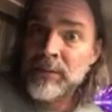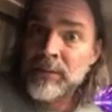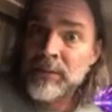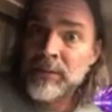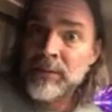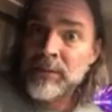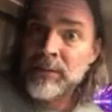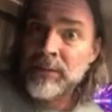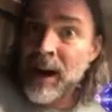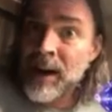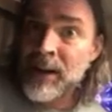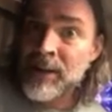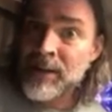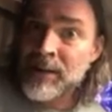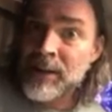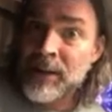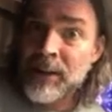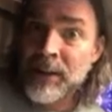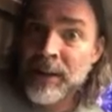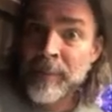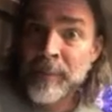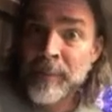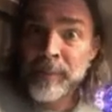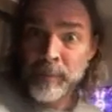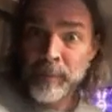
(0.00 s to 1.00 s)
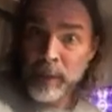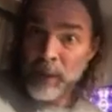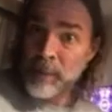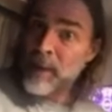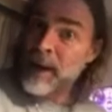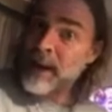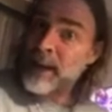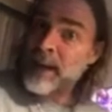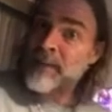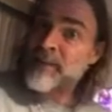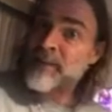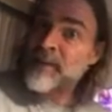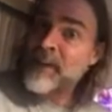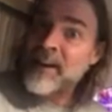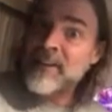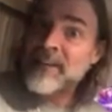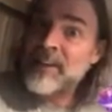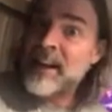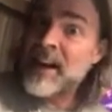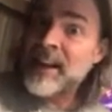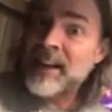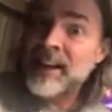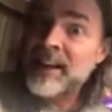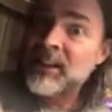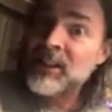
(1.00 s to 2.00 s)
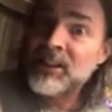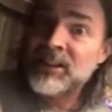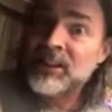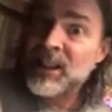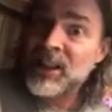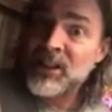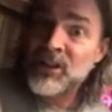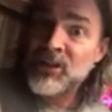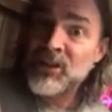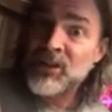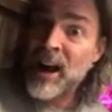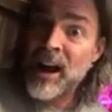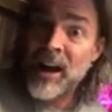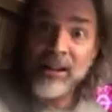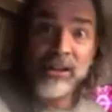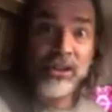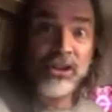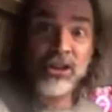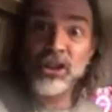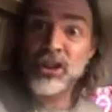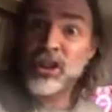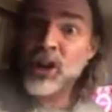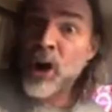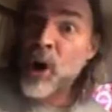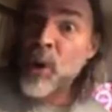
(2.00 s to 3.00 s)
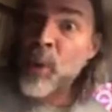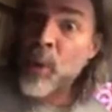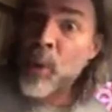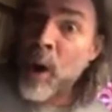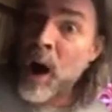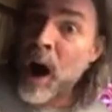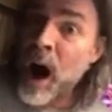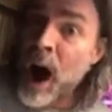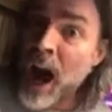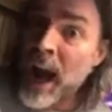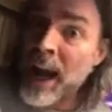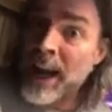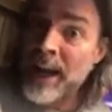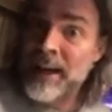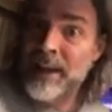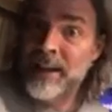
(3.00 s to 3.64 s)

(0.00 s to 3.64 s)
who cares? He might get found not guilty at trial. So what?